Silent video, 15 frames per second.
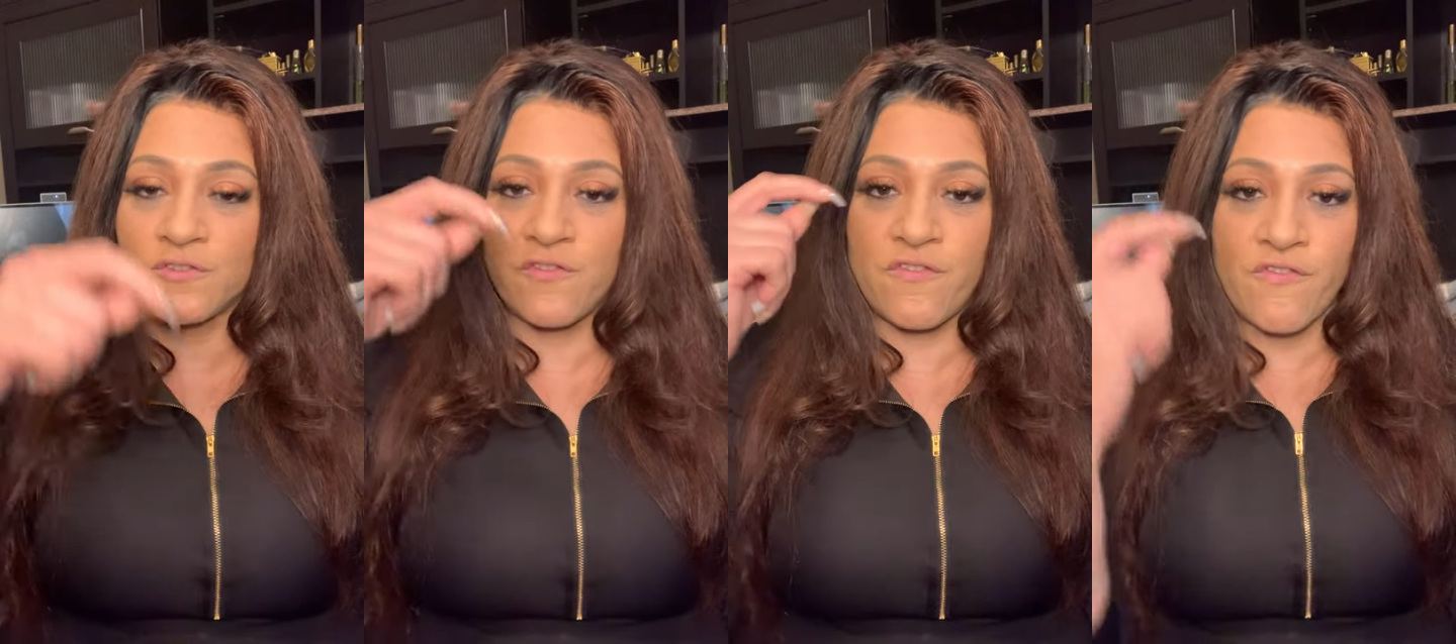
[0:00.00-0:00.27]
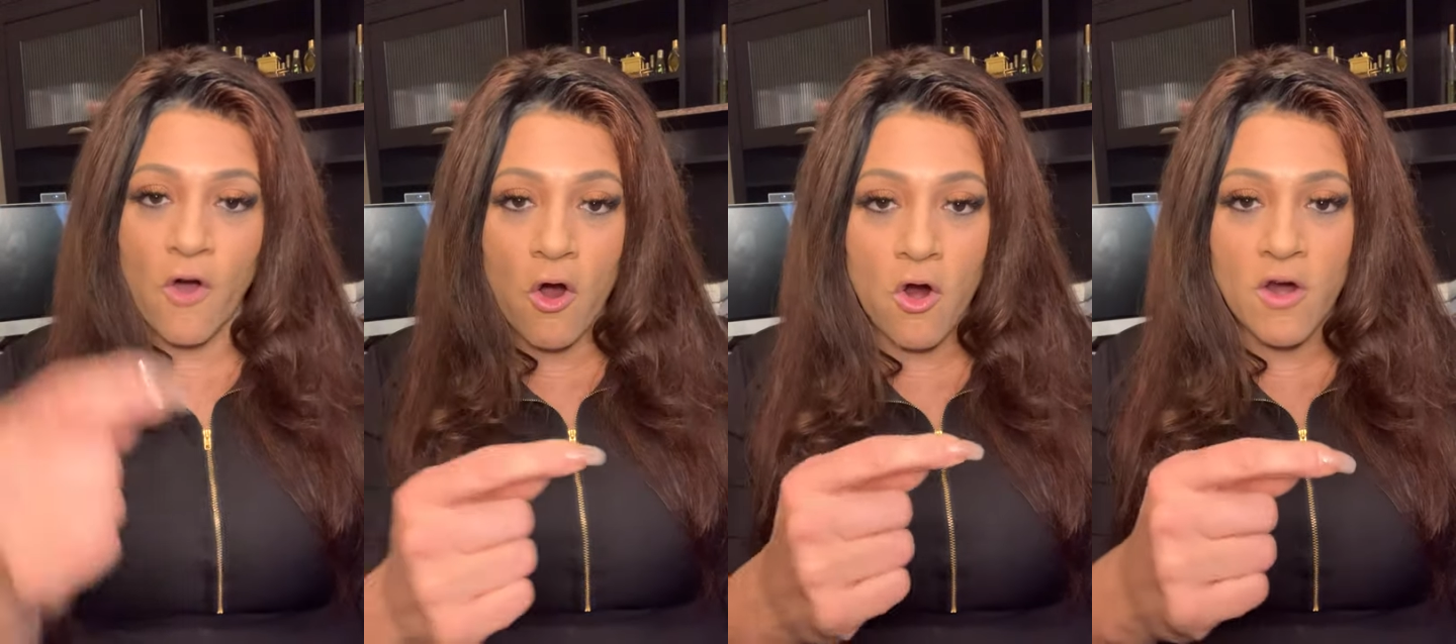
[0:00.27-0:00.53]

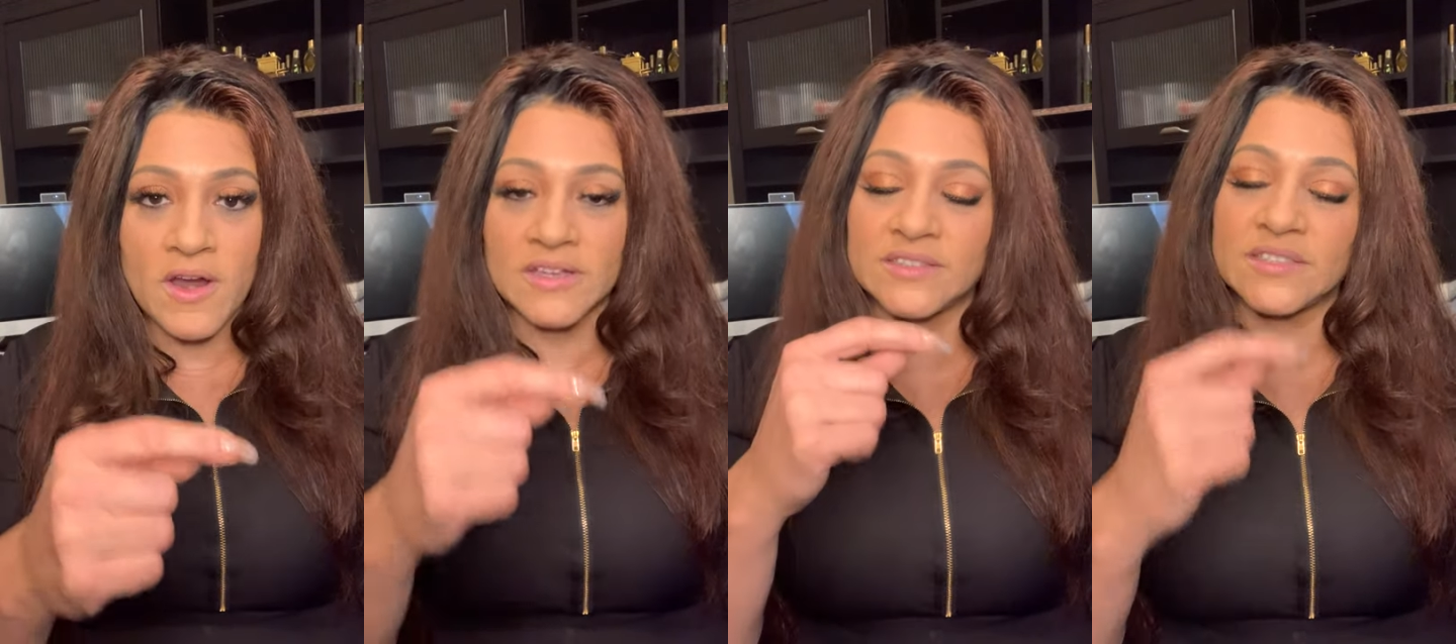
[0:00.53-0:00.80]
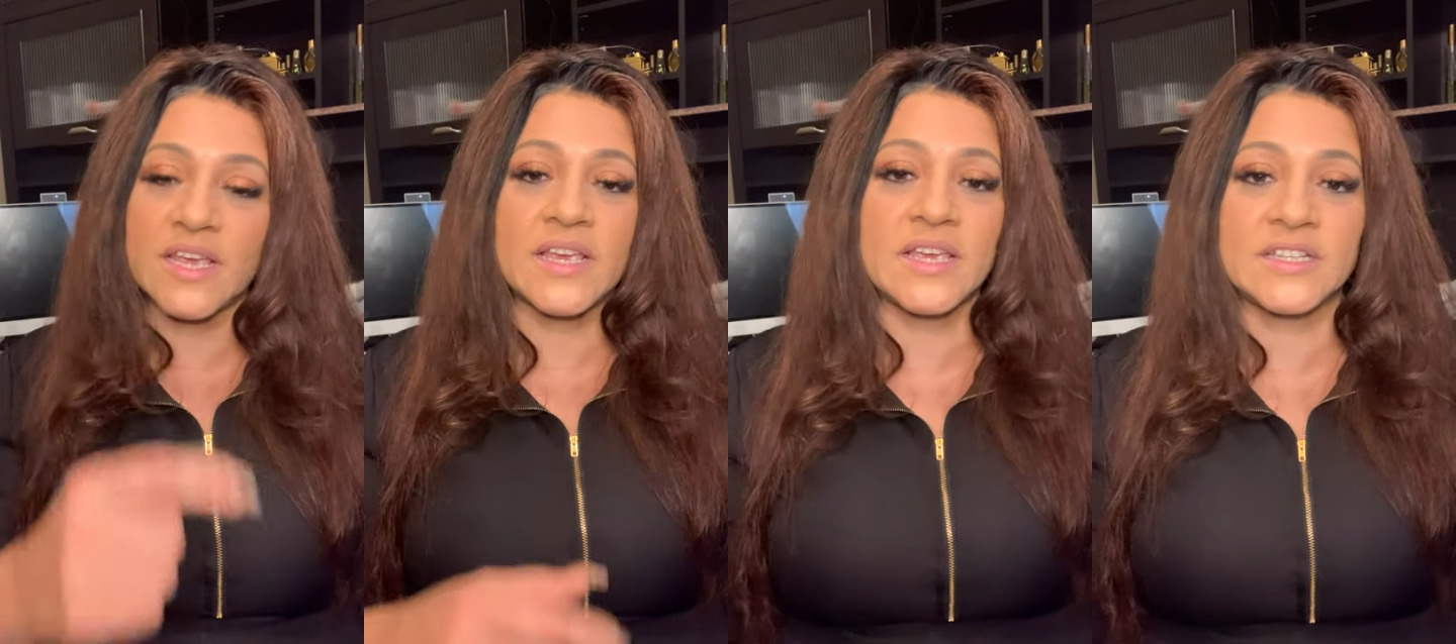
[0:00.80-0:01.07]
far as
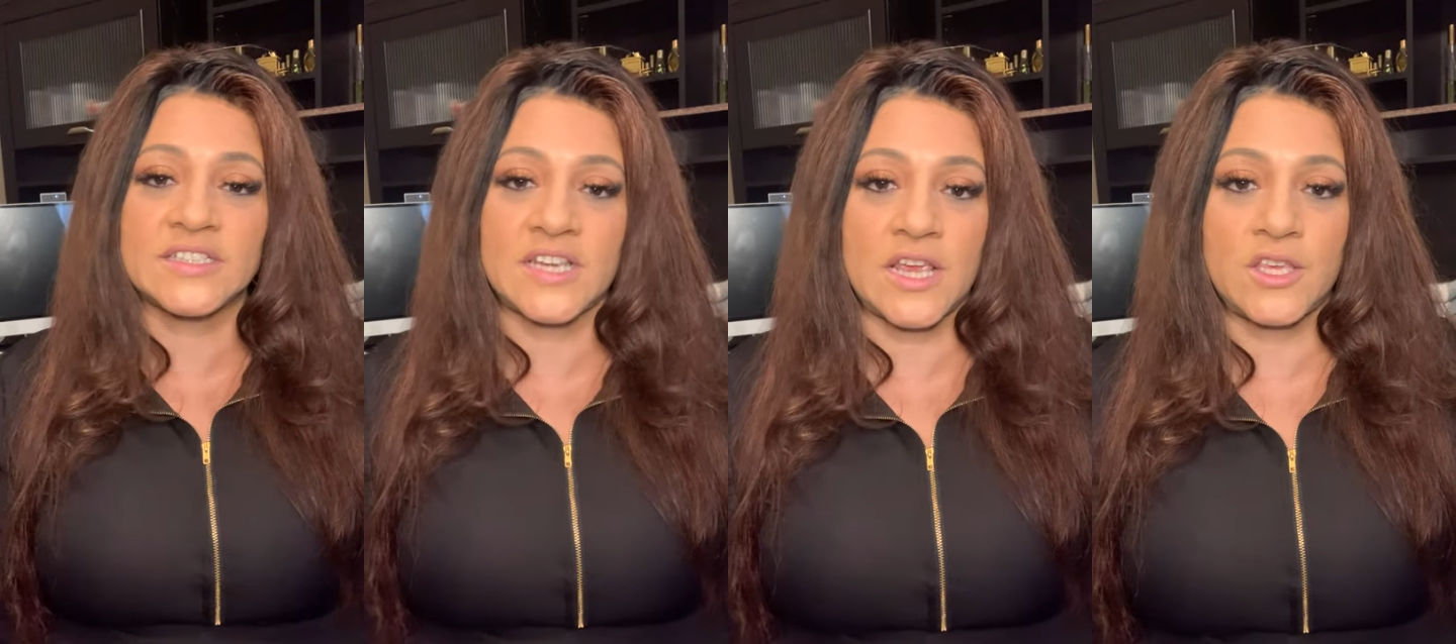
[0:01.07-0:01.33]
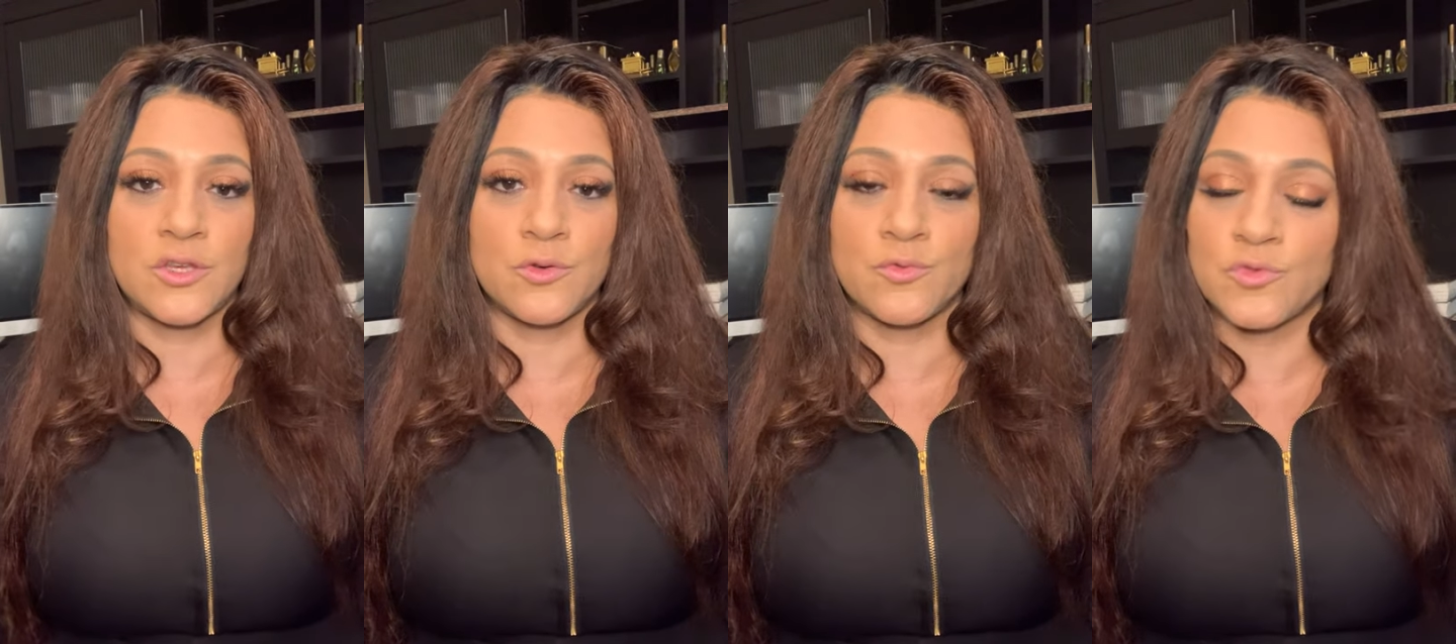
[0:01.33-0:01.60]
they can
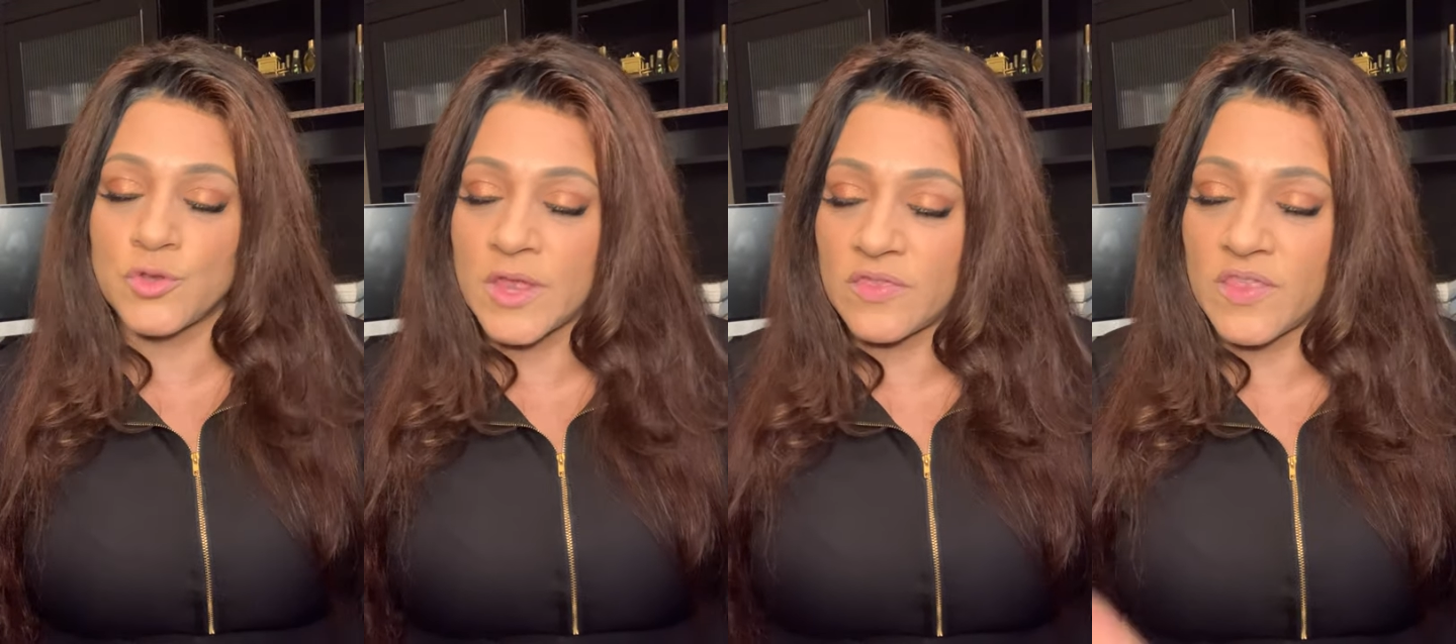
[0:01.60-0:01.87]
take you.